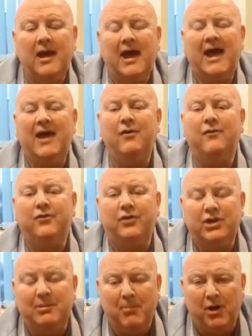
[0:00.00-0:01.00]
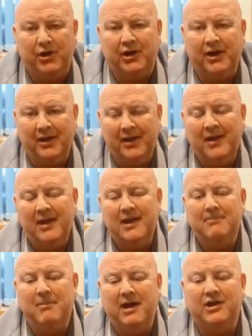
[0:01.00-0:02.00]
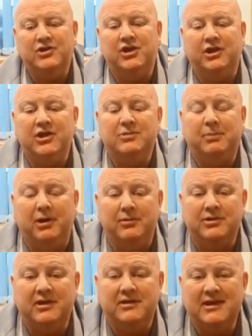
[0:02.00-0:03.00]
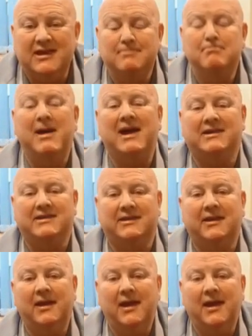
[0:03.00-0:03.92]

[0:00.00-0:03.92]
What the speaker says: A helpful mnemonic in managing this process is MAST,